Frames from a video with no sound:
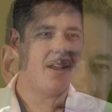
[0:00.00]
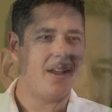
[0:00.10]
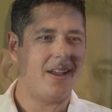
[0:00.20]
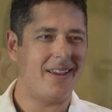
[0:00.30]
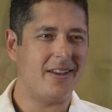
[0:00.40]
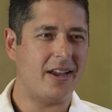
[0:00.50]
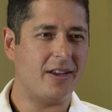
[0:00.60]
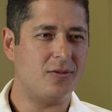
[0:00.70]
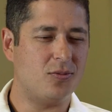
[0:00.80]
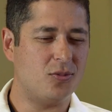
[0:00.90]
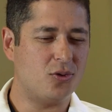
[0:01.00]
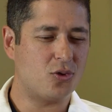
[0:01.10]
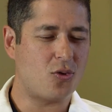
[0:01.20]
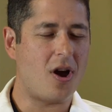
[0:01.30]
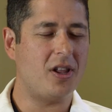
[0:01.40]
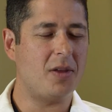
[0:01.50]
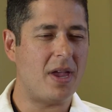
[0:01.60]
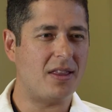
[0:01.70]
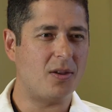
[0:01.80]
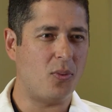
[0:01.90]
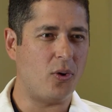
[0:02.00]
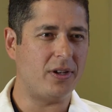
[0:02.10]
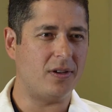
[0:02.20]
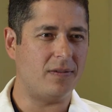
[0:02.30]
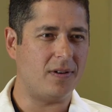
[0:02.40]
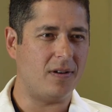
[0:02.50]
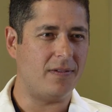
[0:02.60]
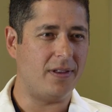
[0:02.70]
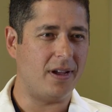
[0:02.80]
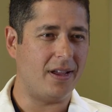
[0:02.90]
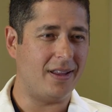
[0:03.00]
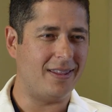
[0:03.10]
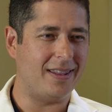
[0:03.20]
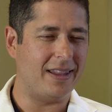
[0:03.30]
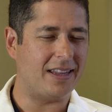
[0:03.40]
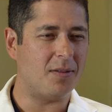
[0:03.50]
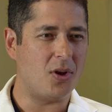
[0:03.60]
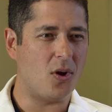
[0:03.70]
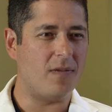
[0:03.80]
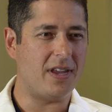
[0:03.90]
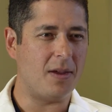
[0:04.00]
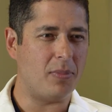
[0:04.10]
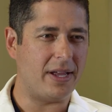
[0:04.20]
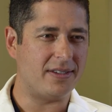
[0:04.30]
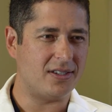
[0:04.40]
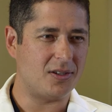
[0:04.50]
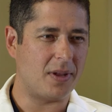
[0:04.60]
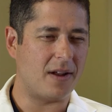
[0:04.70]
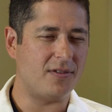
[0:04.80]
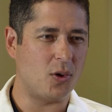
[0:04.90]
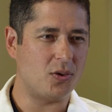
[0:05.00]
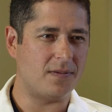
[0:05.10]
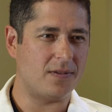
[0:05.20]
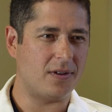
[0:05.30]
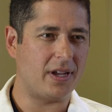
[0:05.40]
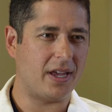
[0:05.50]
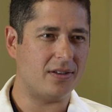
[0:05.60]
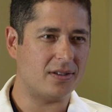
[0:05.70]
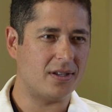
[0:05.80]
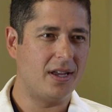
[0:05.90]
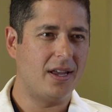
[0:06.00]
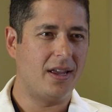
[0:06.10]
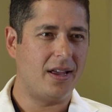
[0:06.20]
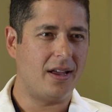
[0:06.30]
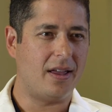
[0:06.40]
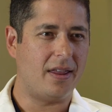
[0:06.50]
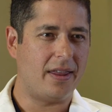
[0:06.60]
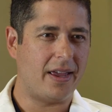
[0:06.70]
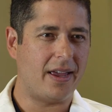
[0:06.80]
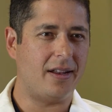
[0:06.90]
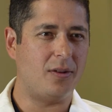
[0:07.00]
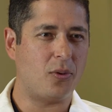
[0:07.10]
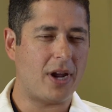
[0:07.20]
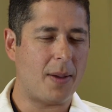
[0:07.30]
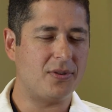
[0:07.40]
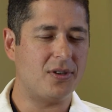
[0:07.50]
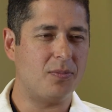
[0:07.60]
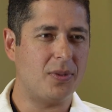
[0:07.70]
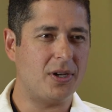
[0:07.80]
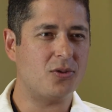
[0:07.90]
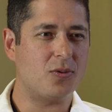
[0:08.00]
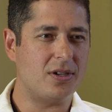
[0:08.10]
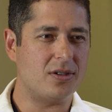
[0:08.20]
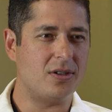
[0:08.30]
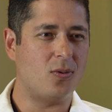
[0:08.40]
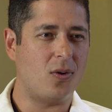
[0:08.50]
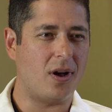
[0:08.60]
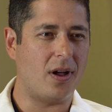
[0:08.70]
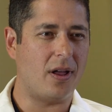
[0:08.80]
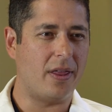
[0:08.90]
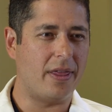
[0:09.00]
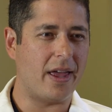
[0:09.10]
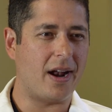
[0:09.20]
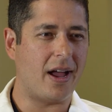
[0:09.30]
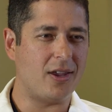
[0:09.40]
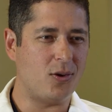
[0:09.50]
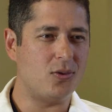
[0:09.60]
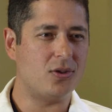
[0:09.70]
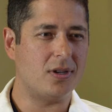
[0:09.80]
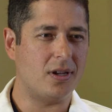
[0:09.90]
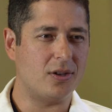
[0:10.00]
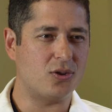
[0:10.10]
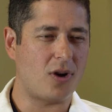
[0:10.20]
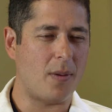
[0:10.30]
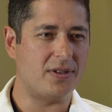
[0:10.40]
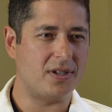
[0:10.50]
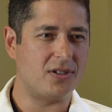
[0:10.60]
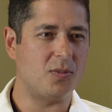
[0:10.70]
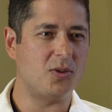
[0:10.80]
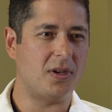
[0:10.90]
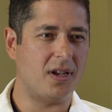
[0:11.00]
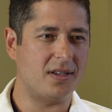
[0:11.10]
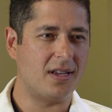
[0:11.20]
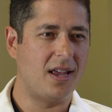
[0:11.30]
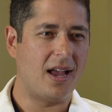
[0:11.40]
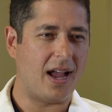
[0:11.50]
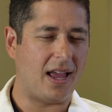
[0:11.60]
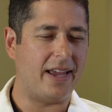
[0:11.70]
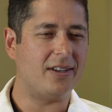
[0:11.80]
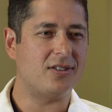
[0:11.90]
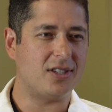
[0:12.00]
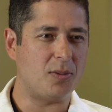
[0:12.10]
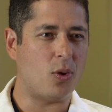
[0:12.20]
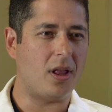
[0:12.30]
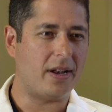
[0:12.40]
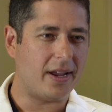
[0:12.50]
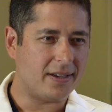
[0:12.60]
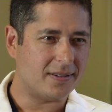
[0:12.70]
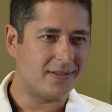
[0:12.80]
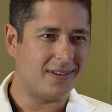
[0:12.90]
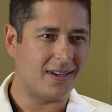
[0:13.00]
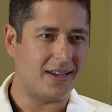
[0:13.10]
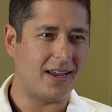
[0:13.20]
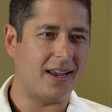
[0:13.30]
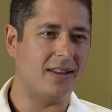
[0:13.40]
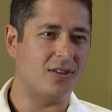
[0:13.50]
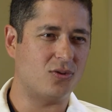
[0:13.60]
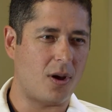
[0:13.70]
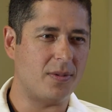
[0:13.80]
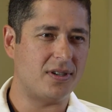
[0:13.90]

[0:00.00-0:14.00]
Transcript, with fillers: I, I strongly make the point of, of the, let them know of the implant system that I've chosen for their case. Uh, that perhaps the biggest reason uh, that I use uh, the Straumann system is because I like to sleep well at night, uh, and the Straumann